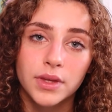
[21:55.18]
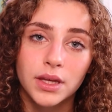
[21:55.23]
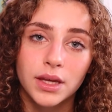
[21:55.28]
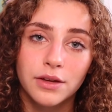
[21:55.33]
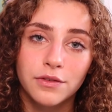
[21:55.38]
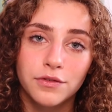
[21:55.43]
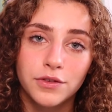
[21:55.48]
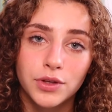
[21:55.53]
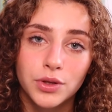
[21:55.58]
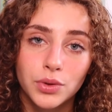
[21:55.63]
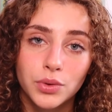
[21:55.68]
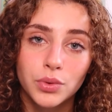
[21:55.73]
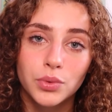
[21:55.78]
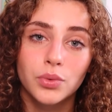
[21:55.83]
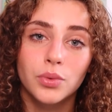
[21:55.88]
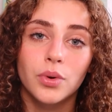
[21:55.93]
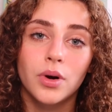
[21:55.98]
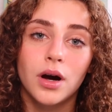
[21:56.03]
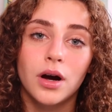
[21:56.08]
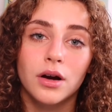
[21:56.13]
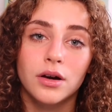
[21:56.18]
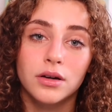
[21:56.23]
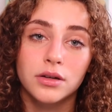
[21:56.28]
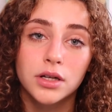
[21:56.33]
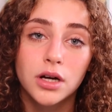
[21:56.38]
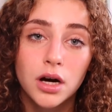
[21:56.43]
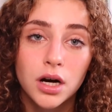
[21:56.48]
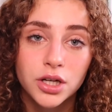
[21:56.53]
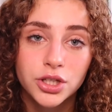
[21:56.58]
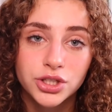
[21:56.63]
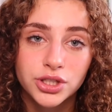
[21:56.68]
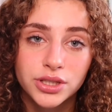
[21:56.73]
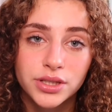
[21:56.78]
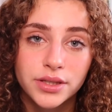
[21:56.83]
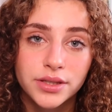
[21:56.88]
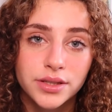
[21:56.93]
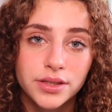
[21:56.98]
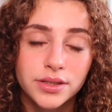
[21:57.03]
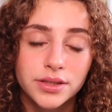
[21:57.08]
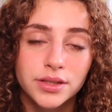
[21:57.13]
if you are
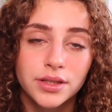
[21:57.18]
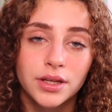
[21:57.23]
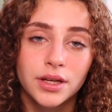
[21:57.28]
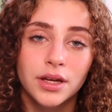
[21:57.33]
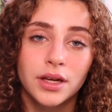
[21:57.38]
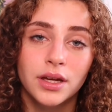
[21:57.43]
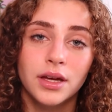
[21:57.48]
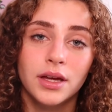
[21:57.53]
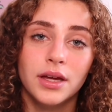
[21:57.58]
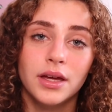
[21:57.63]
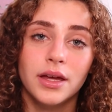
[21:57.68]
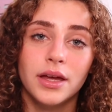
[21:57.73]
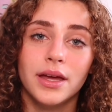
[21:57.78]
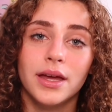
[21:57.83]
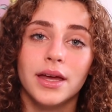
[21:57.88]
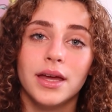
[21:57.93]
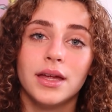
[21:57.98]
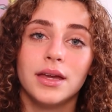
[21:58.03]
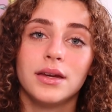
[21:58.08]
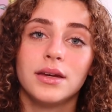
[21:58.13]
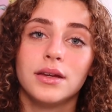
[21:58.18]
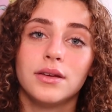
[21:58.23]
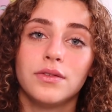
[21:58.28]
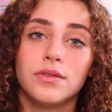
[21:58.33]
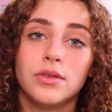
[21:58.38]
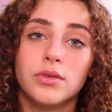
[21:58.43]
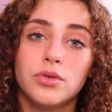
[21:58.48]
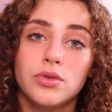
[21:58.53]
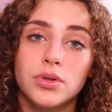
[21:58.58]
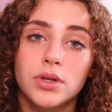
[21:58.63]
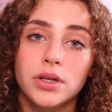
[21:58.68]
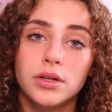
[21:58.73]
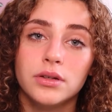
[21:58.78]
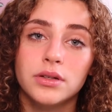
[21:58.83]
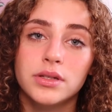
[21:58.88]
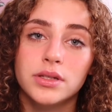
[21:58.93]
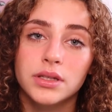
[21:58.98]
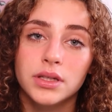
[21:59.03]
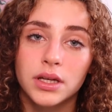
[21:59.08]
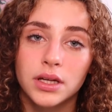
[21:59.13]
cautious and if you treat your
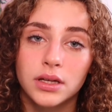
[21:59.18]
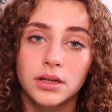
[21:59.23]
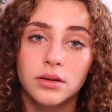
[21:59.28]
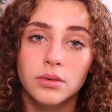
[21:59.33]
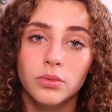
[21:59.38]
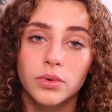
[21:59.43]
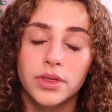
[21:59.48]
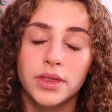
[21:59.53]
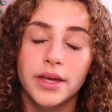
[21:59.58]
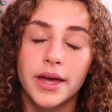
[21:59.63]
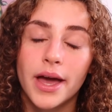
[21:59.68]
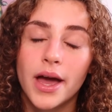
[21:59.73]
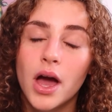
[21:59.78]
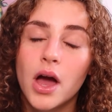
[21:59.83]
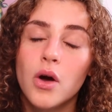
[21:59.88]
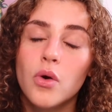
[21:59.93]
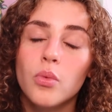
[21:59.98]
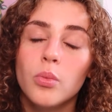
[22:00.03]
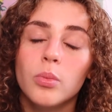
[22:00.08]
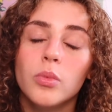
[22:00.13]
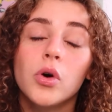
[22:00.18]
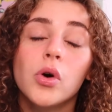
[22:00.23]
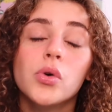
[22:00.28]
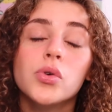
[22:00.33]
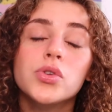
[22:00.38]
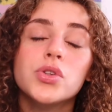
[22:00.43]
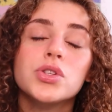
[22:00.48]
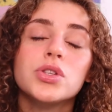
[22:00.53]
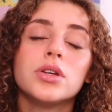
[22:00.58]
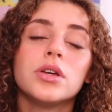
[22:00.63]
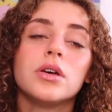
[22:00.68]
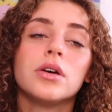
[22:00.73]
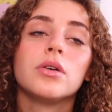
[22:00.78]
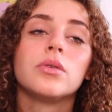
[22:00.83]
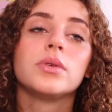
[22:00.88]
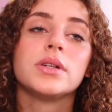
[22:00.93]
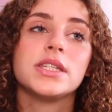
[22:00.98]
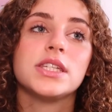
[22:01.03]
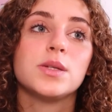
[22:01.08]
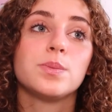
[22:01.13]
skin with the utmost
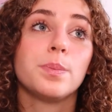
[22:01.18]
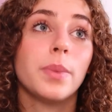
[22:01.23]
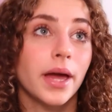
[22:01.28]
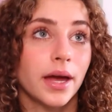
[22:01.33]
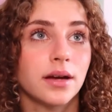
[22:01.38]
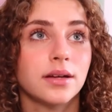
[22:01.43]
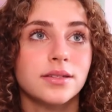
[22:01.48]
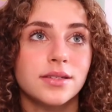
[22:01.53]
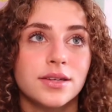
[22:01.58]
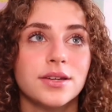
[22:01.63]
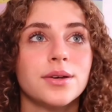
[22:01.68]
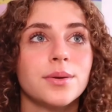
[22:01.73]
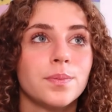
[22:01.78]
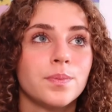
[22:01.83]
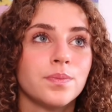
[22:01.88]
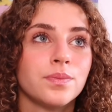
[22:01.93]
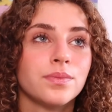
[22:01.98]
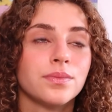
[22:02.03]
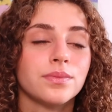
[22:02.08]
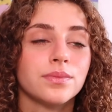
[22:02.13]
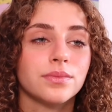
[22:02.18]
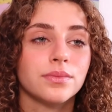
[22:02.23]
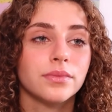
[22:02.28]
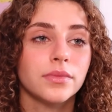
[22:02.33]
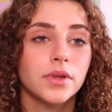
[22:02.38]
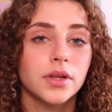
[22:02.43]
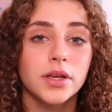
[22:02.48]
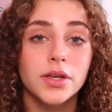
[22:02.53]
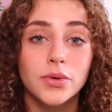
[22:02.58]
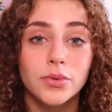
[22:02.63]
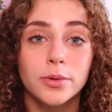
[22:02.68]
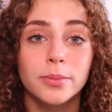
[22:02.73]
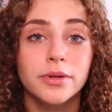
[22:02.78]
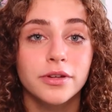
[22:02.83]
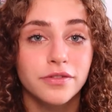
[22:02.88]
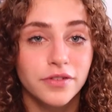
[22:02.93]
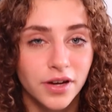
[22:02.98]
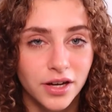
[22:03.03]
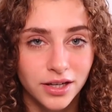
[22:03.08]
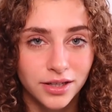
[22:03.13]
respect, you will be
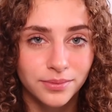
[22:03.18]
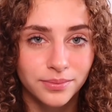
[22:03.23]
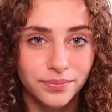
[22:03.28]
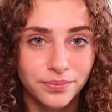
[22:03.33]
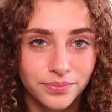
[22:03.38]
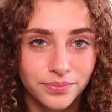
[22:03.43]
fine.